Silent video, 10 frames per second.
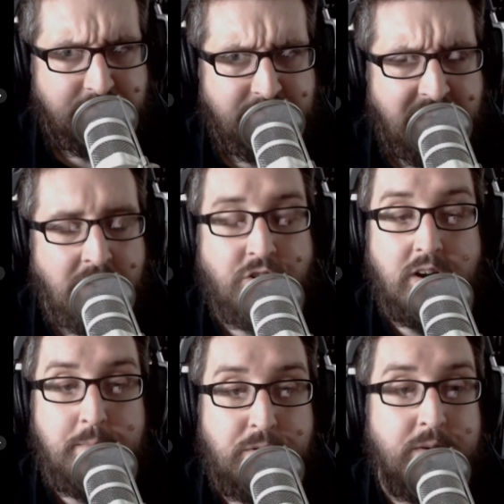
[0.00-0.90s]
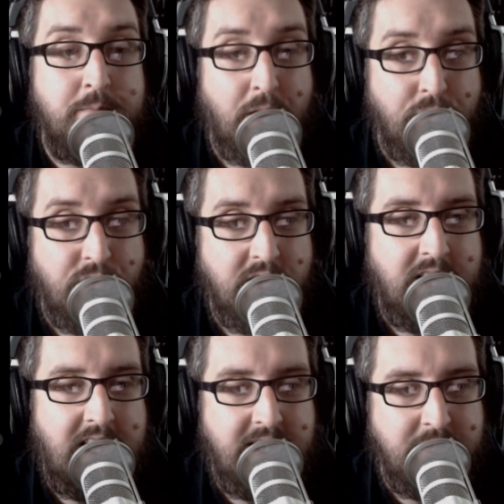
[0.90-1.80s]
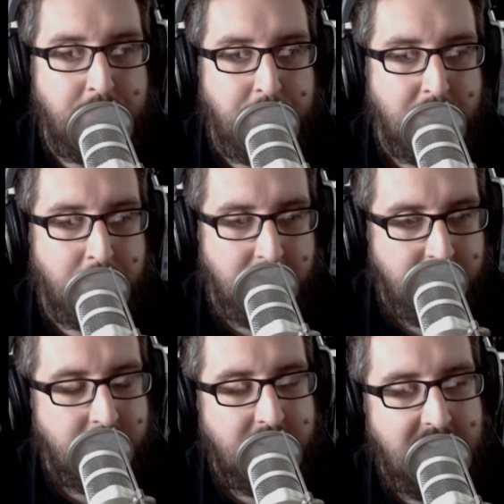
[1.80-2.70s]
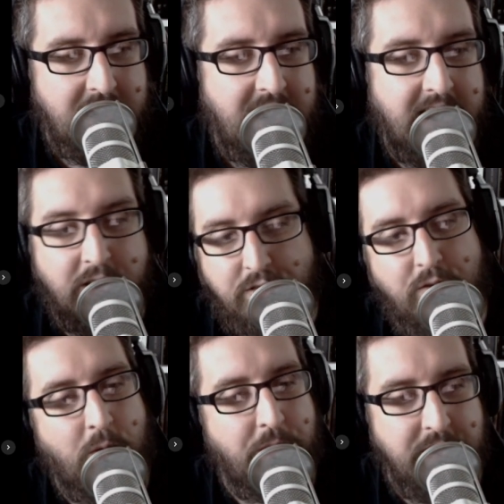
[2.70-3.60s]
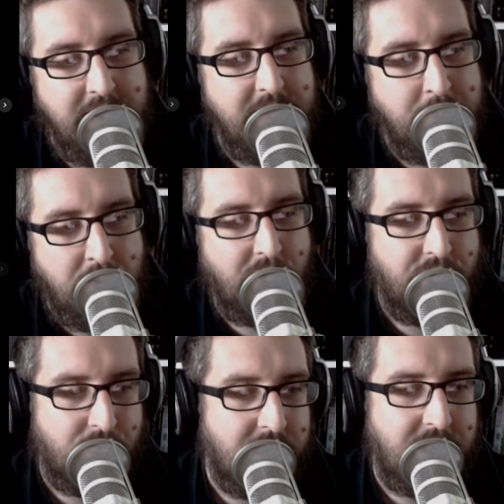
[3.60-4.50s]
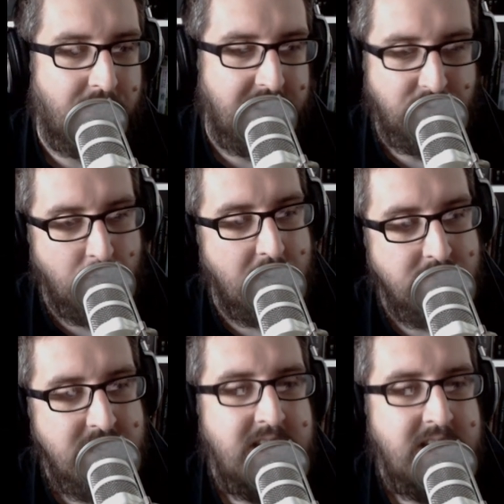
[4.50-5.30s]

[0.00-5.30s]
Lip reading: Bofur and Bilbo. And I thought the model's really great as well.